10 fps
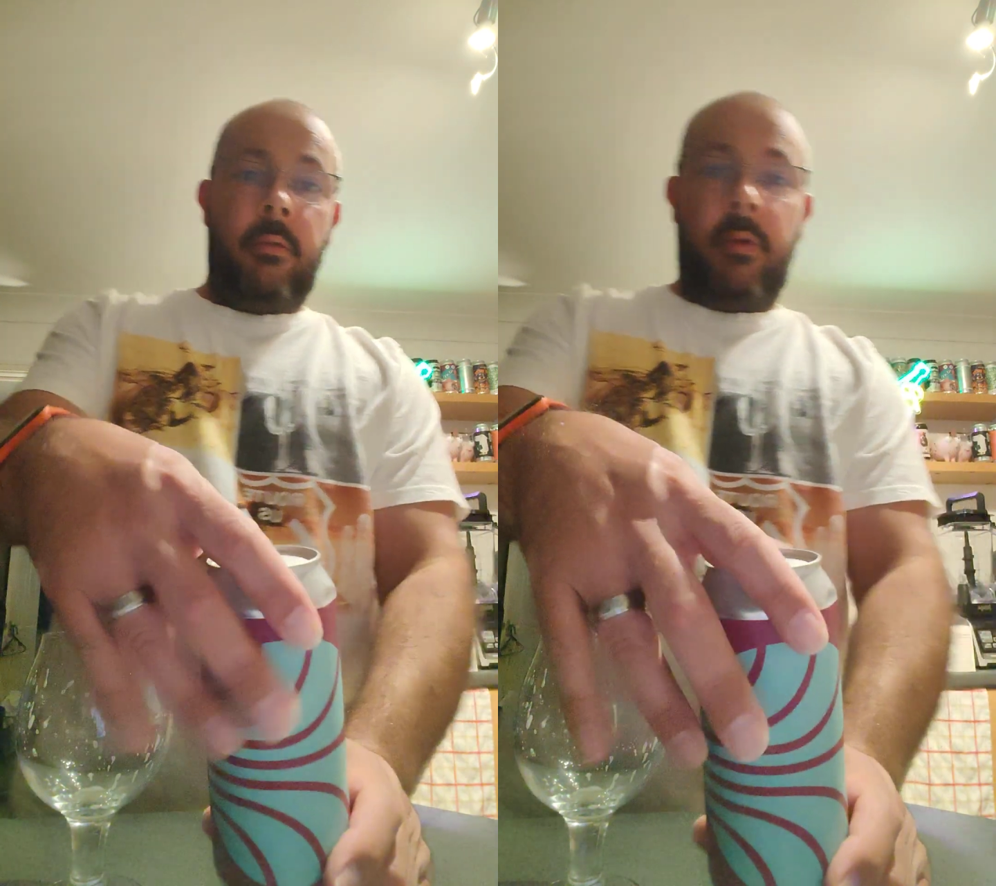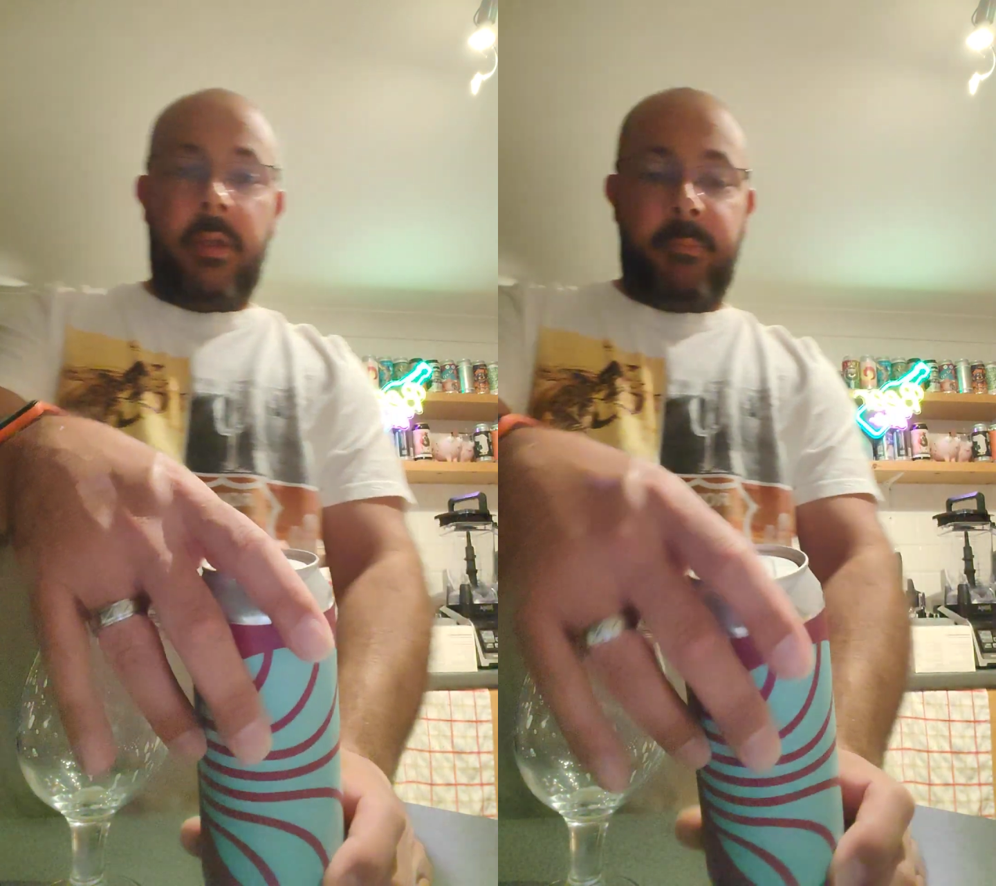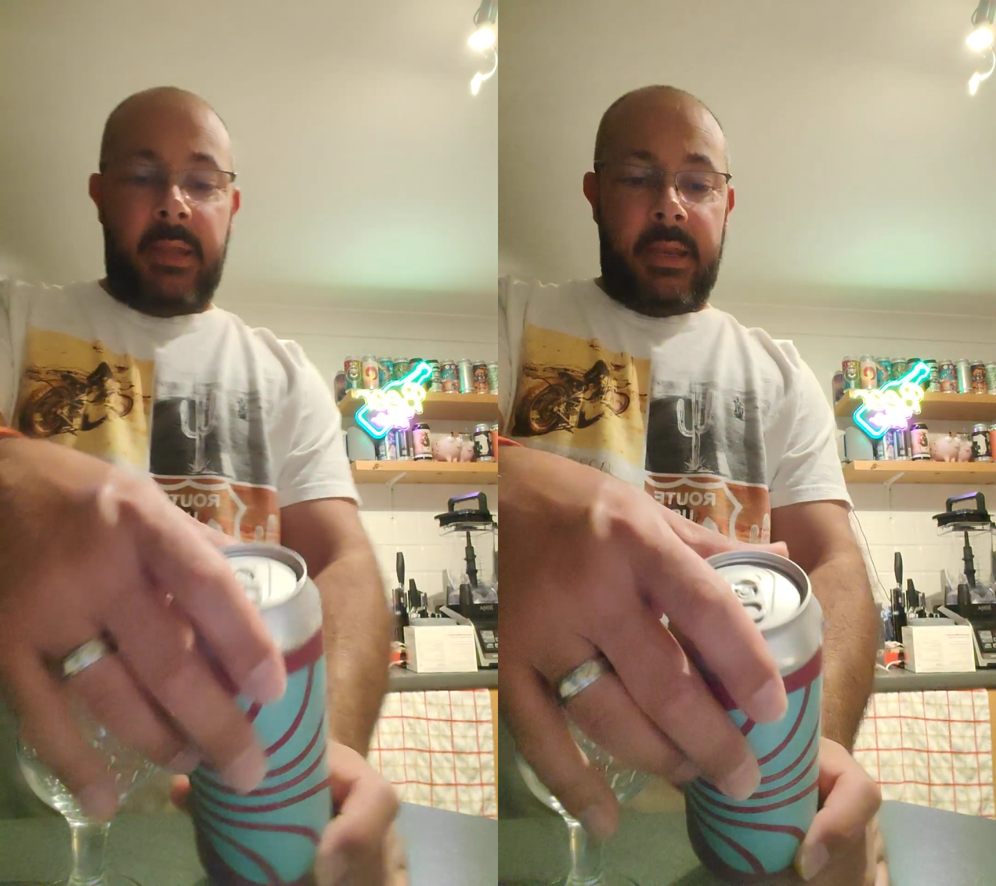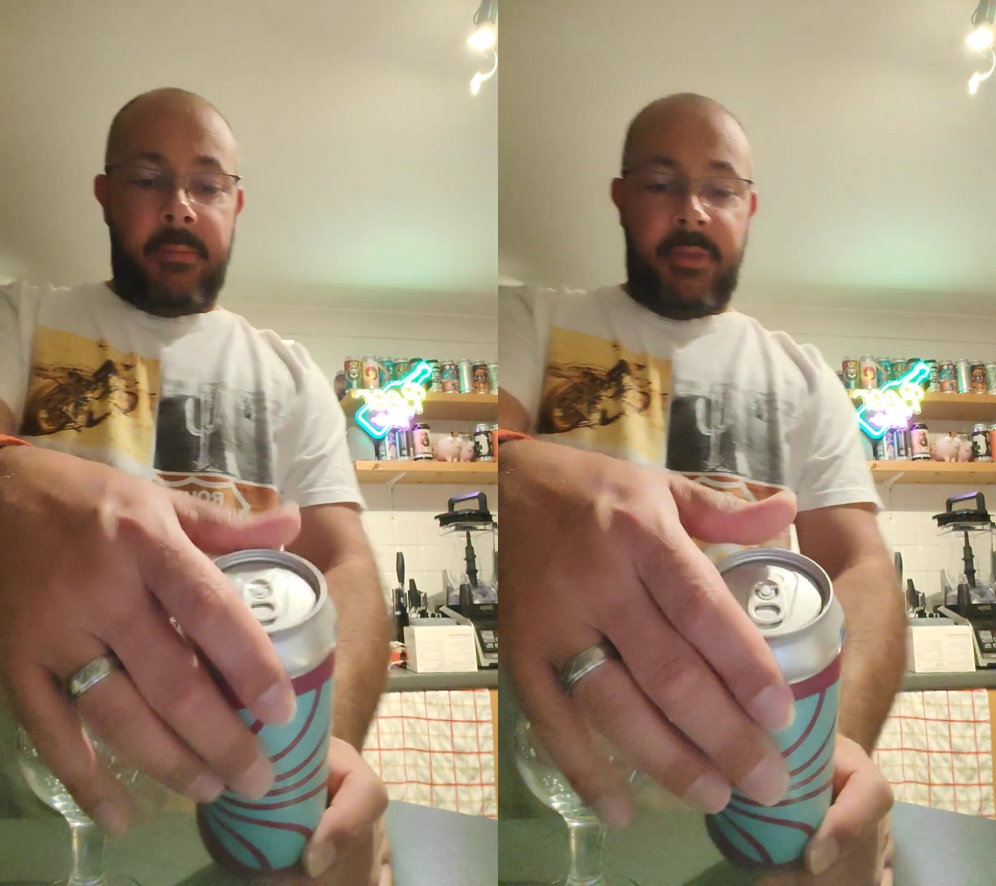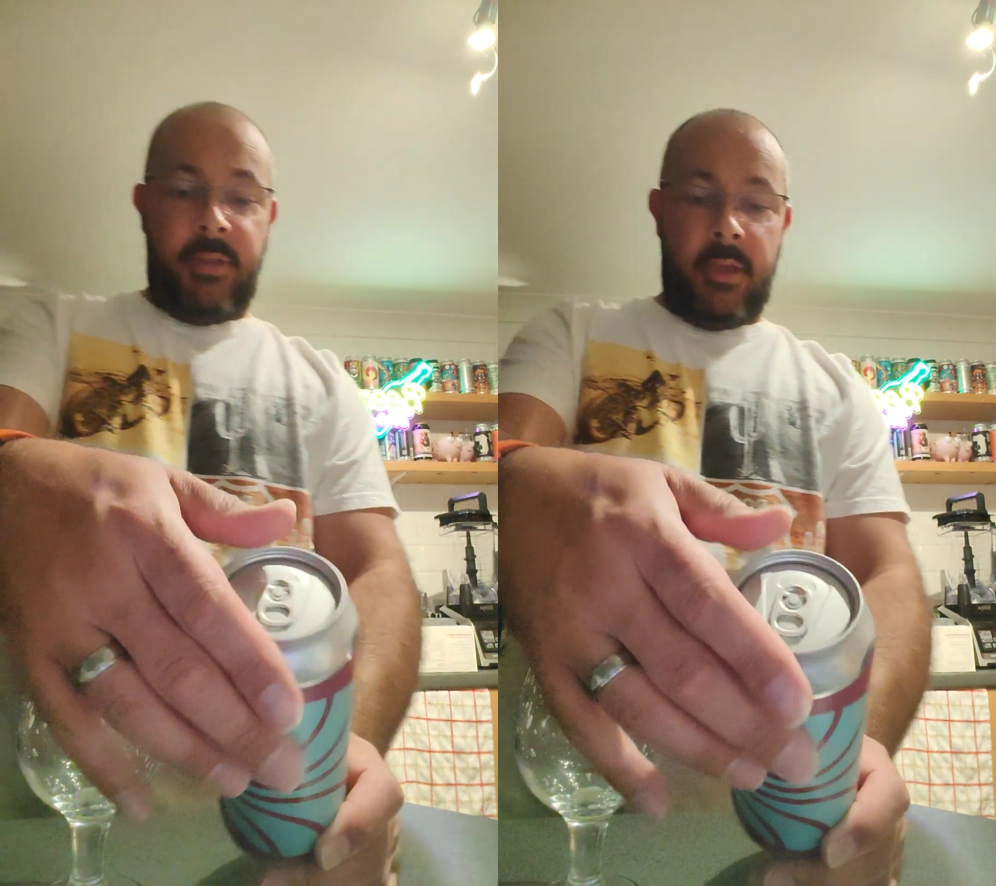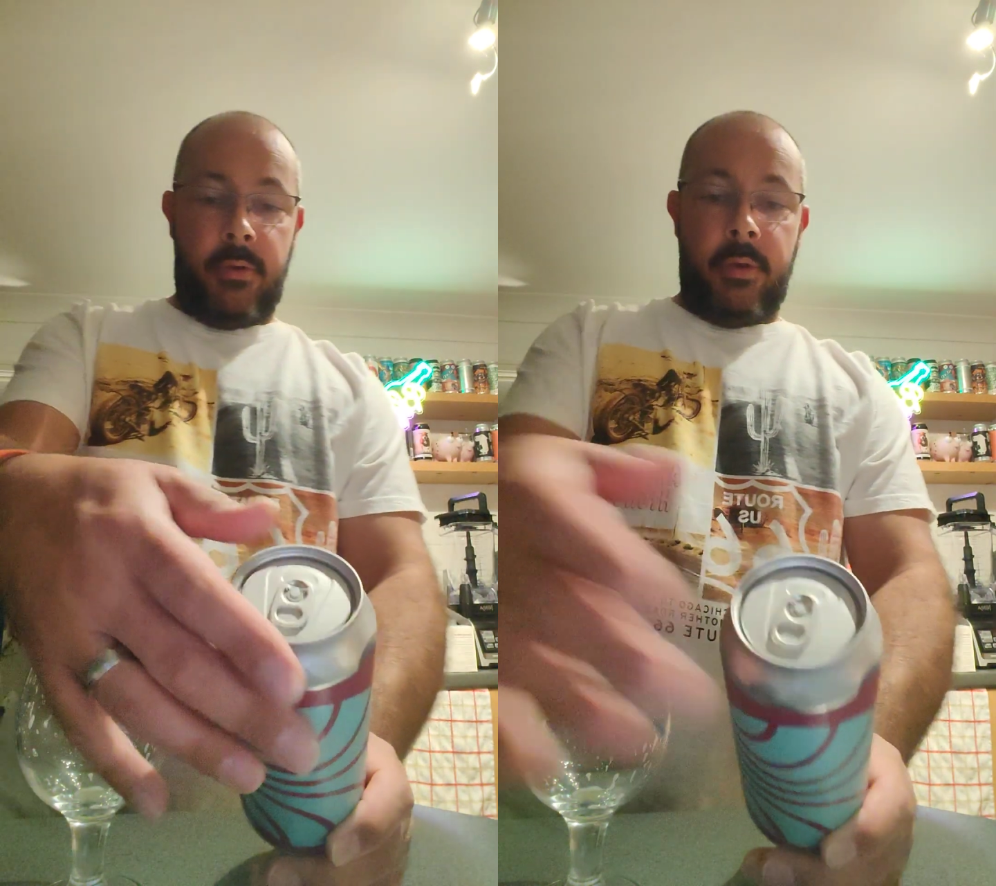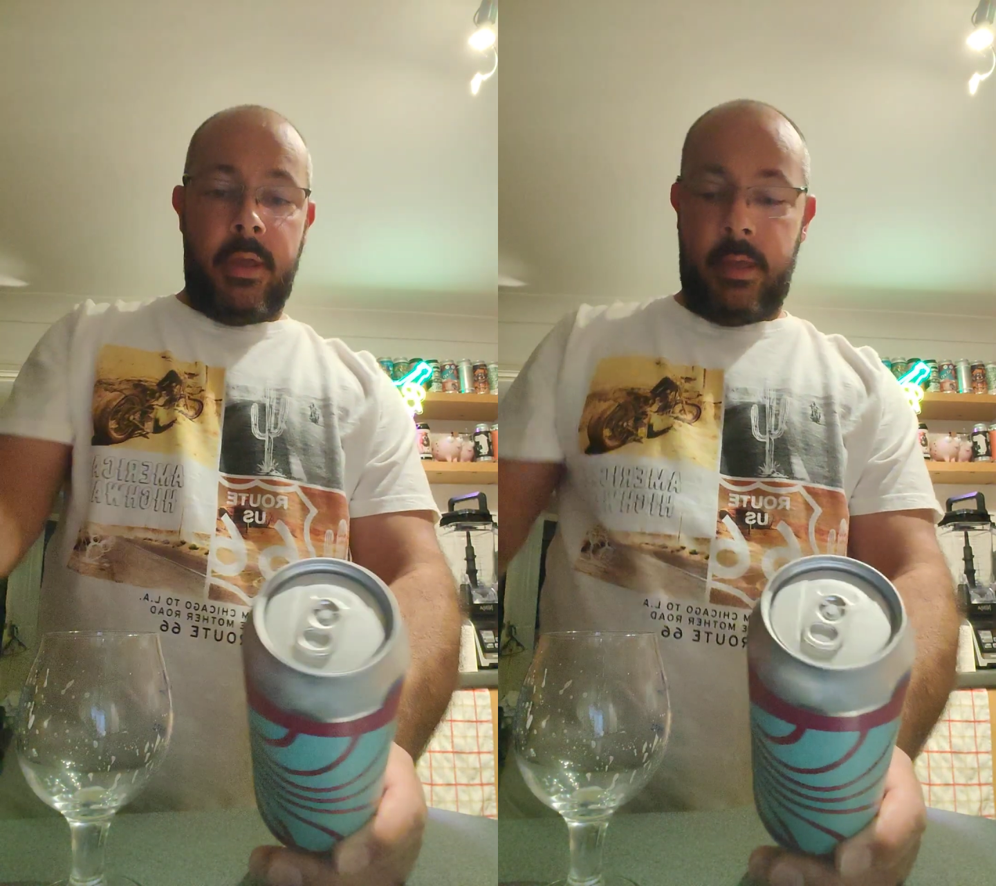Right, beer number two.